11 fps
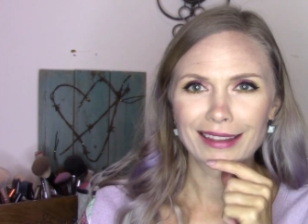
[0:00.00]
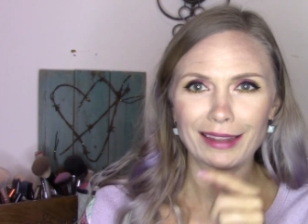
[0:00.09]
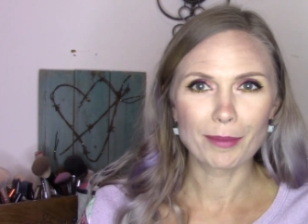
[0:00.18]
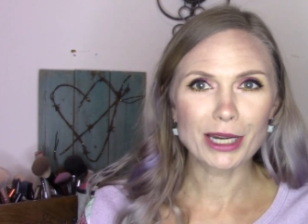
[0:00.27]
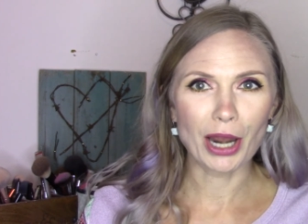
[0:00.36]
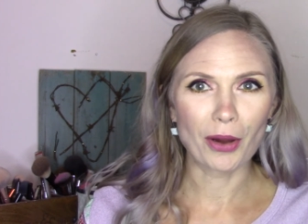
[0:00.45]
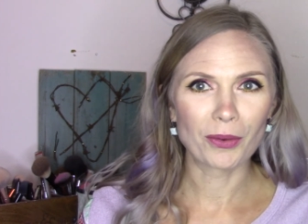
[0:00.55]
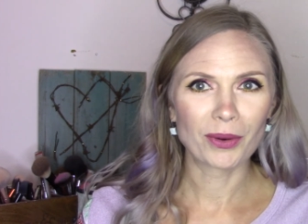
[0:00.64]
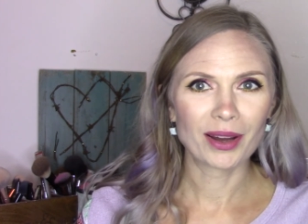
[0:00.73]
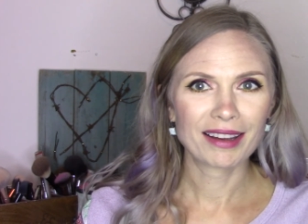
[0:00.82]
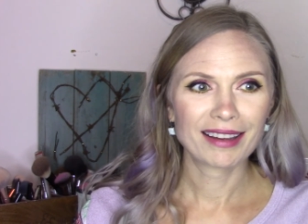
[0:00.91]
let me know.
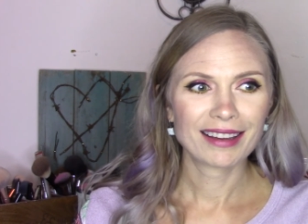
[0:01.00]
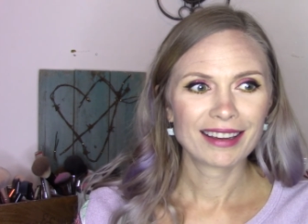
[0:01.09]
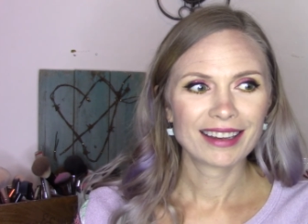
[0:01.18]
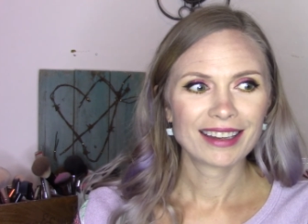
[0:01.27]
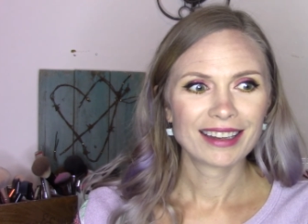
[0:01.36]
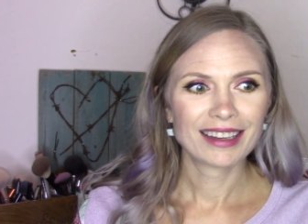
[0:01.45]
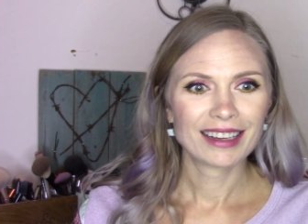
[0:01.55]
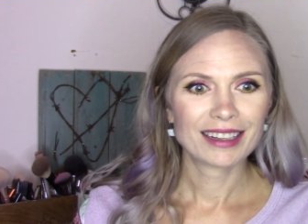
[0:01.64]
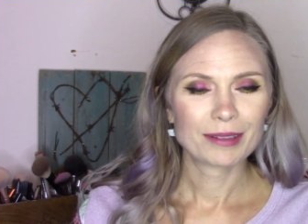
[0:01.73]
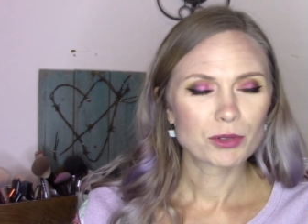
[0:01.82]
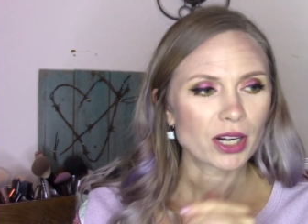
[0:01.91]
I'm
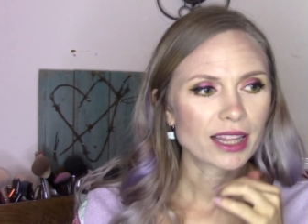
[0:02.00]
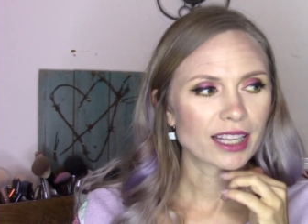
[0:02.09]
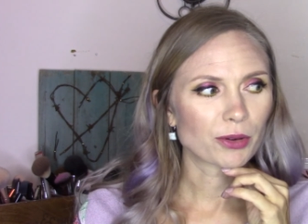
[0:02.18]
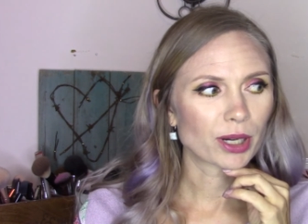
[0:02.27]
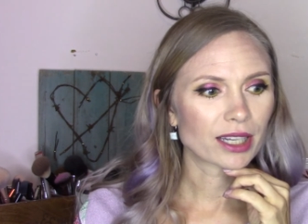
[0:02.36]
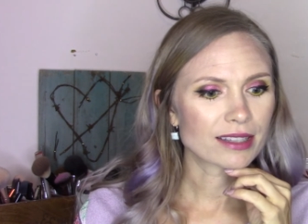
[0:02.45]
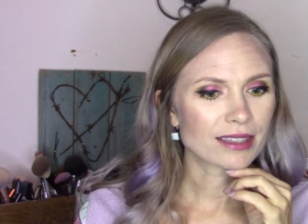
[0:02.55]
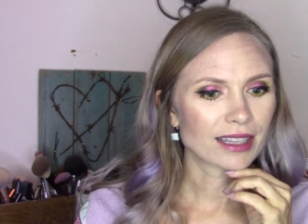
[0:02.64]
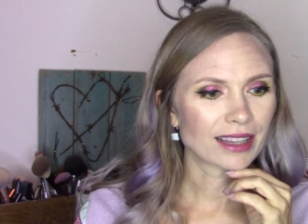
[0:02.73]
trying to think what else.